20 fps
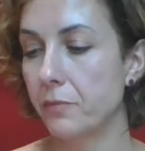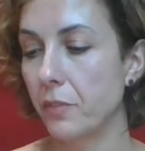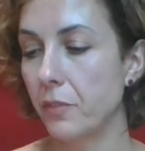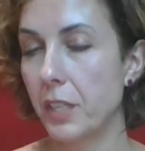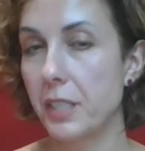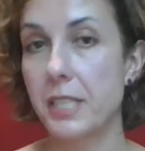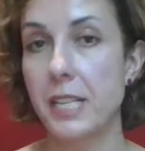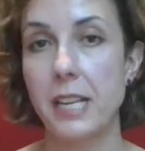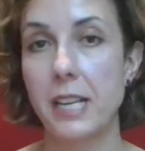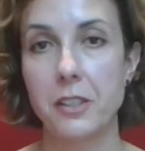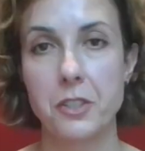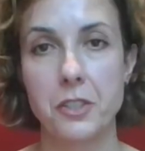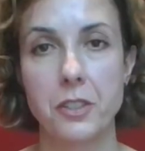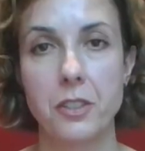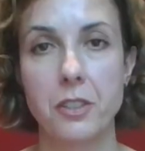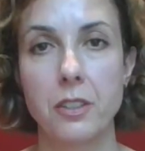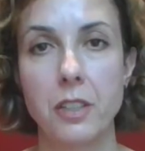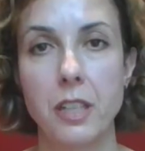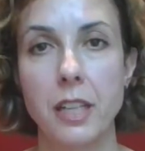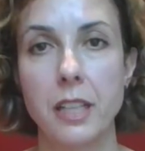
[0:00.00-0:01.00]
the
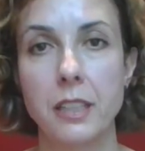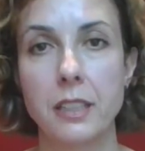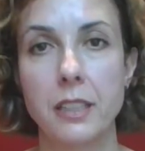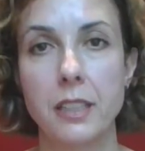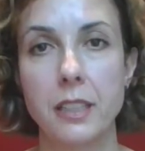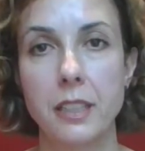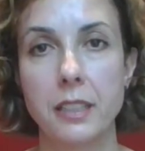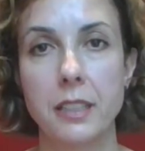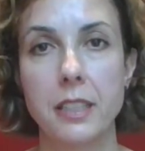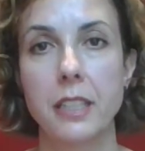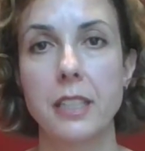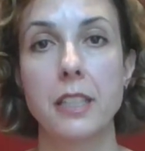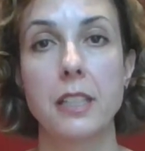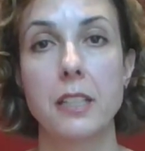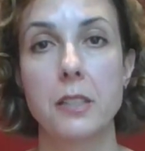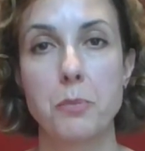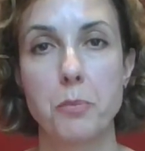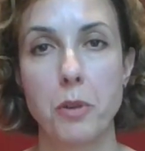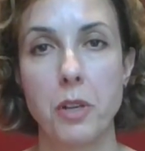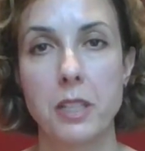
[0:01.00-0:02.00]
texture that it
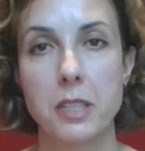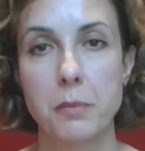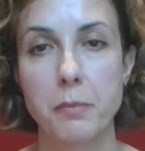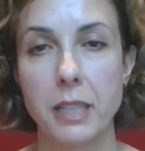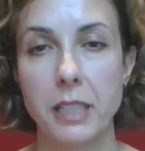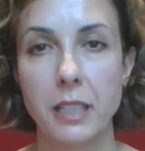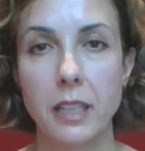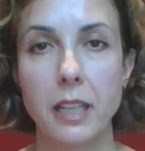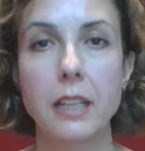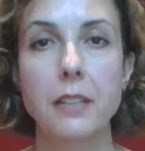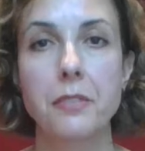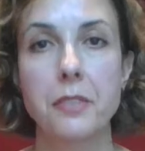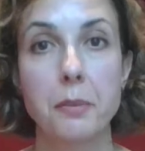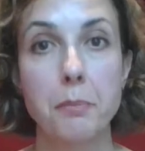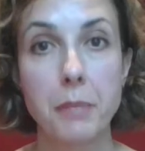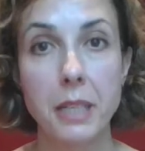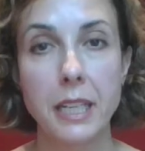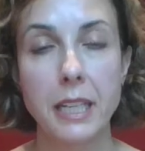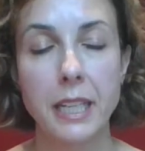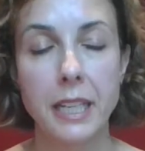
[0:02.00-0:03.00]
has brought to my life, the
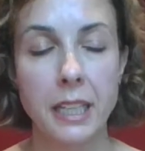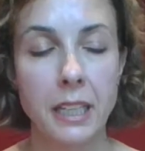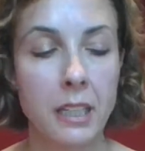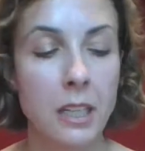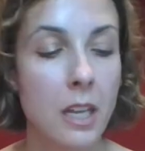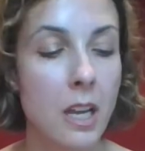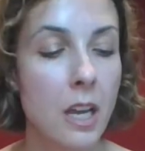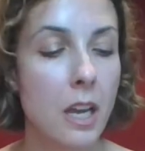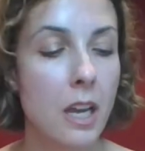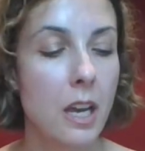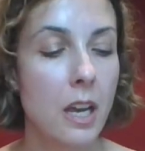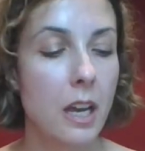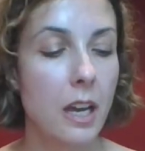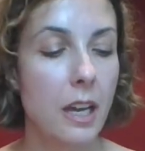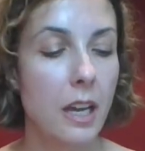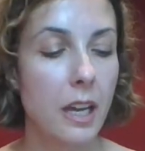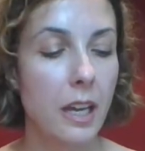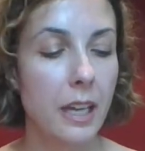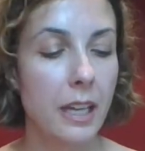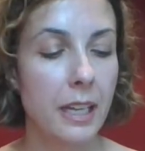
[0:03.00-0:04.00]
meaning,
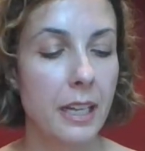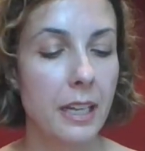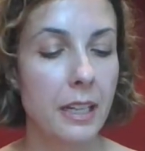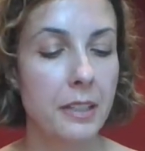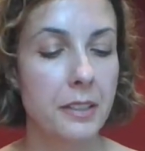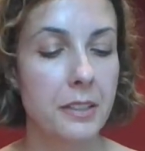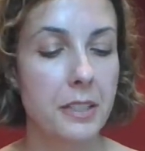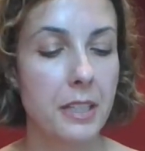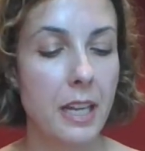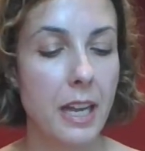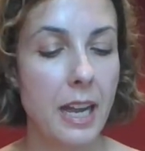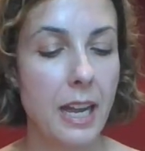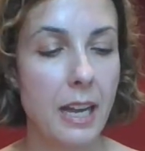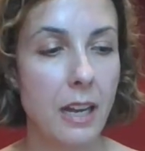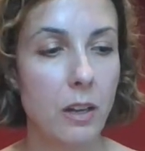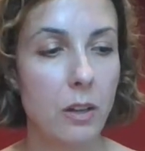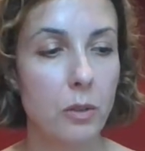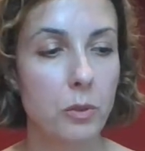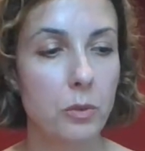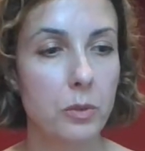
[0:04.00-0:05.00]
and
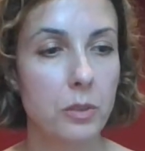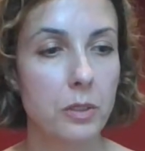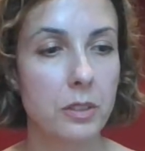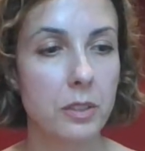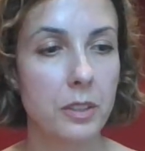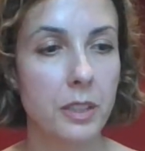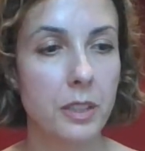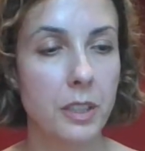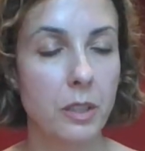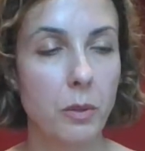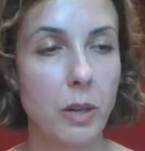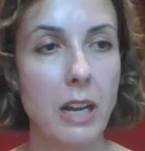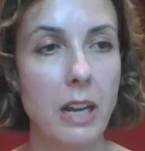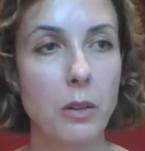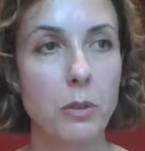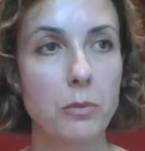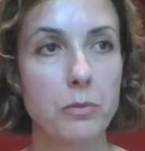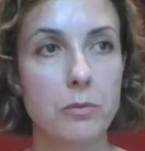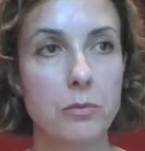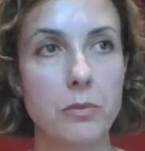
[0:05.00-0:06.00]
how
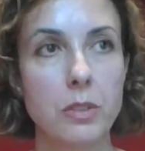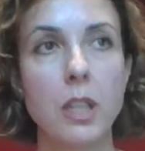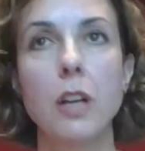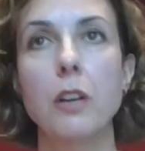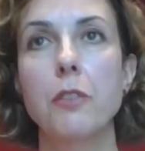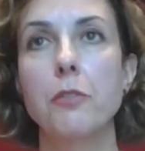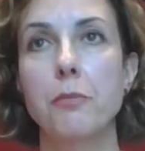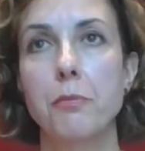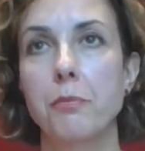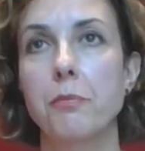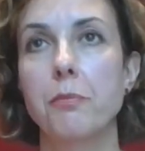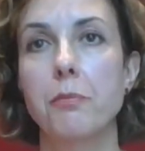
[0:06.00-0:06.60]
love